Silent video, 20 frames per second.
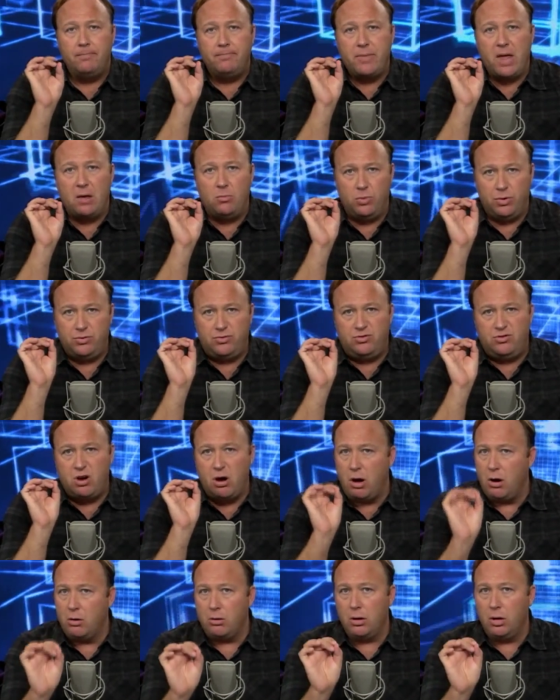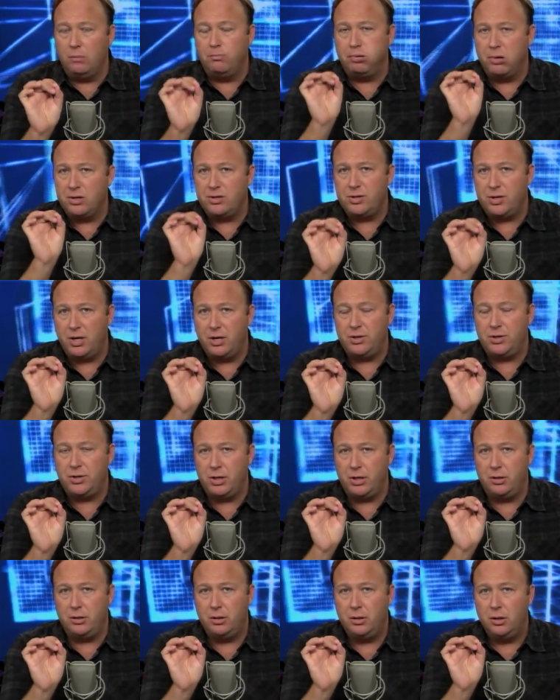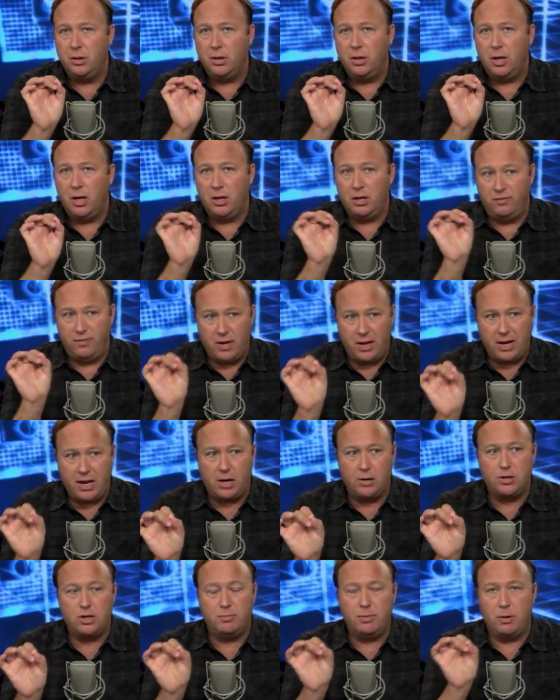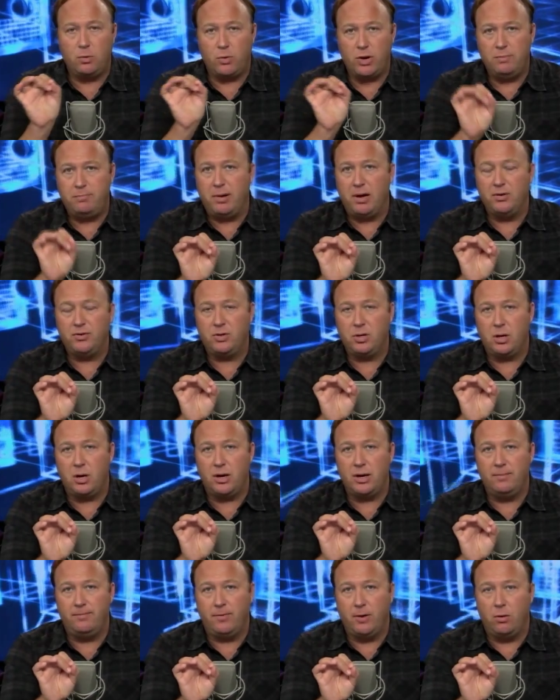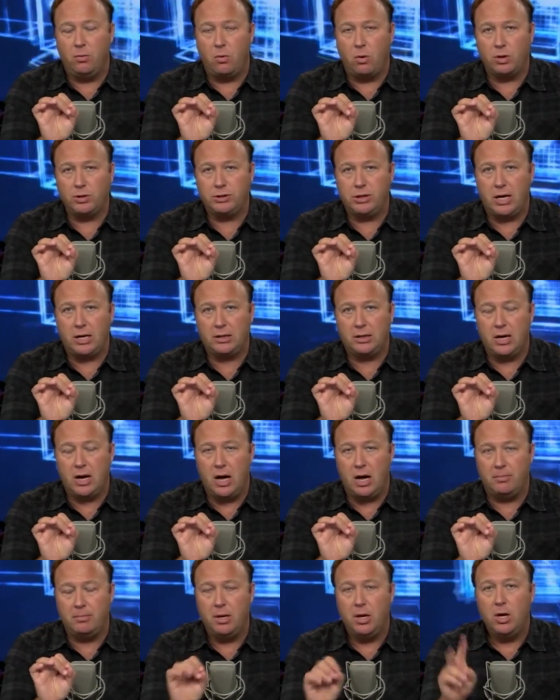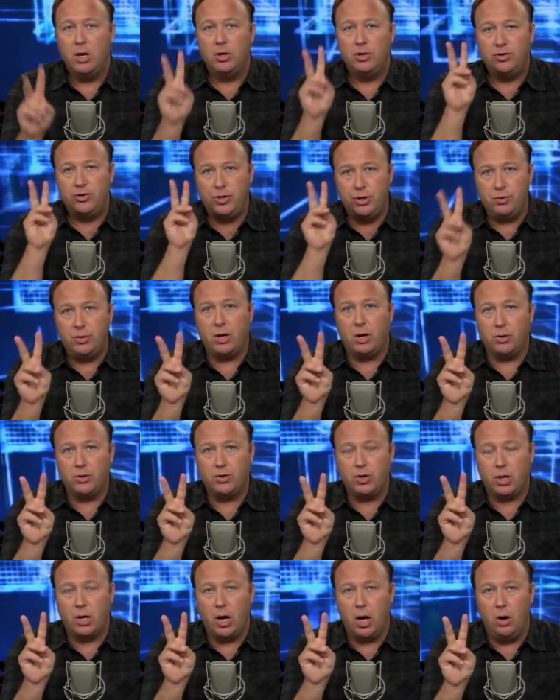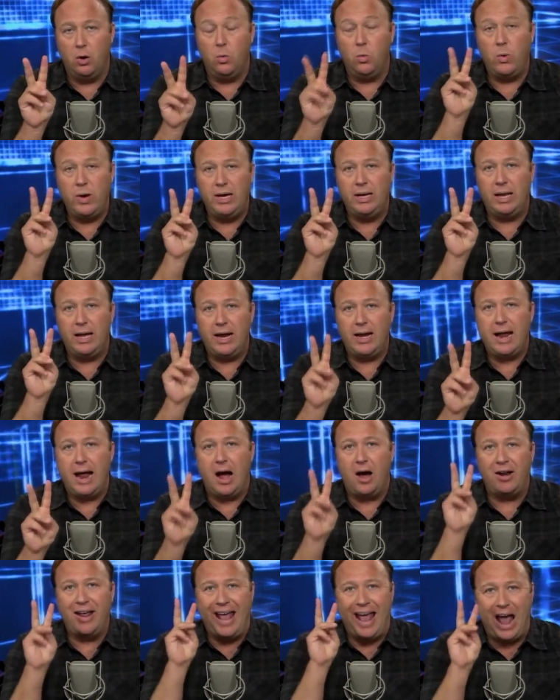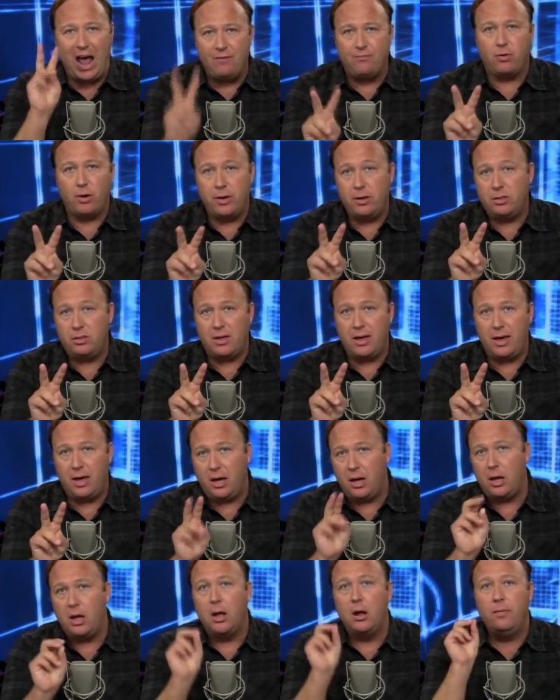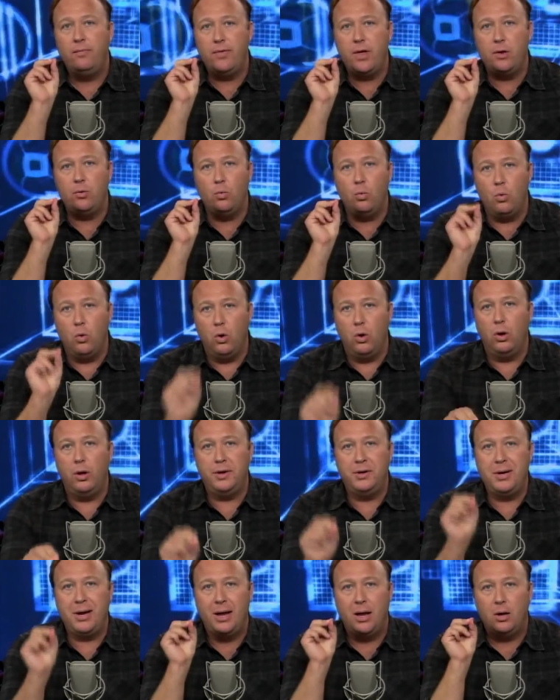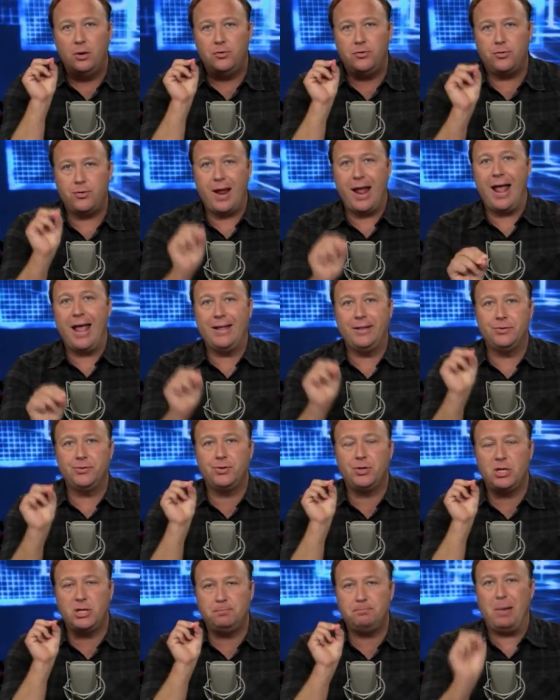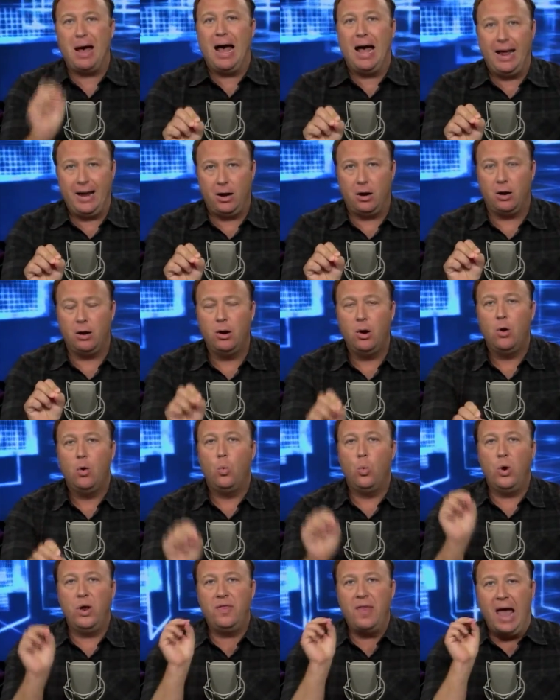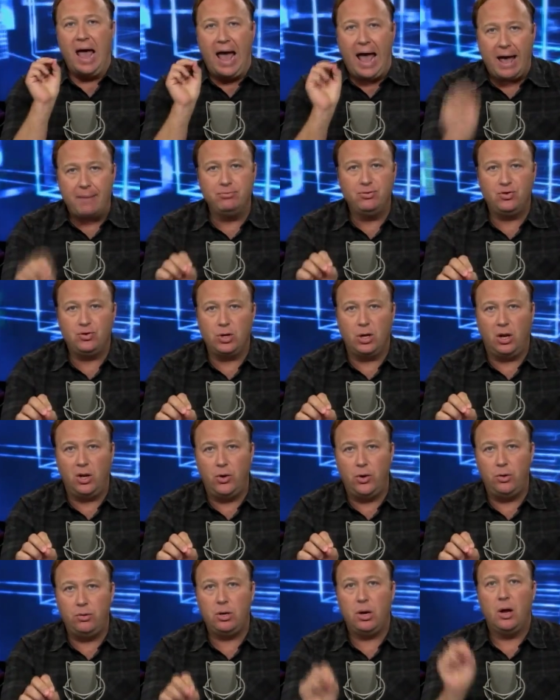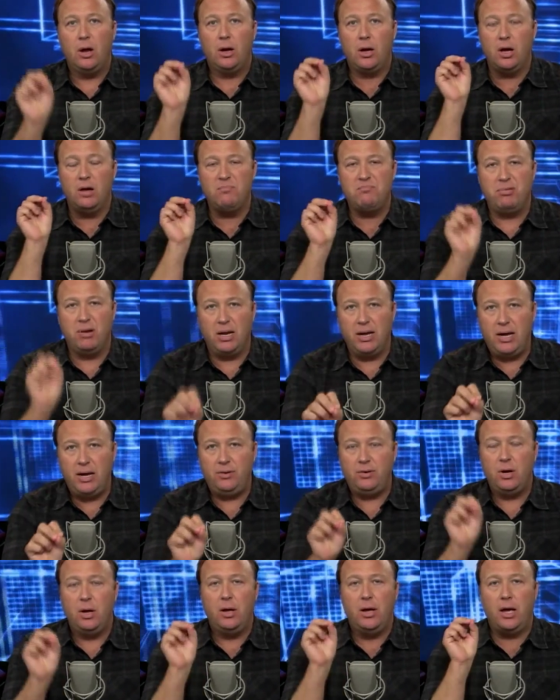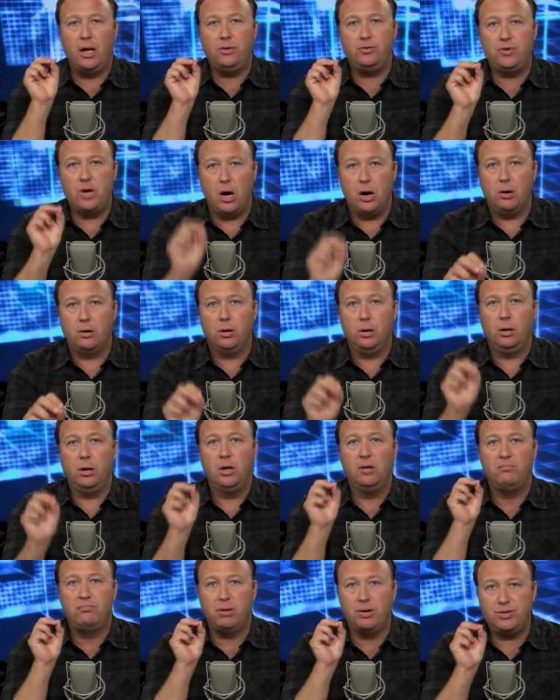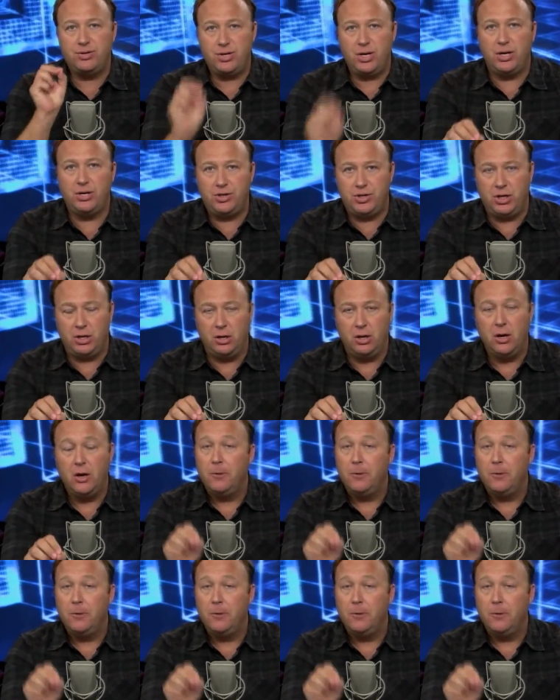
and with total precision. And the videos have been reposted on Infowars.com. 2 years ago, we laid out everything that would transpire with absolute, complete, and total precision.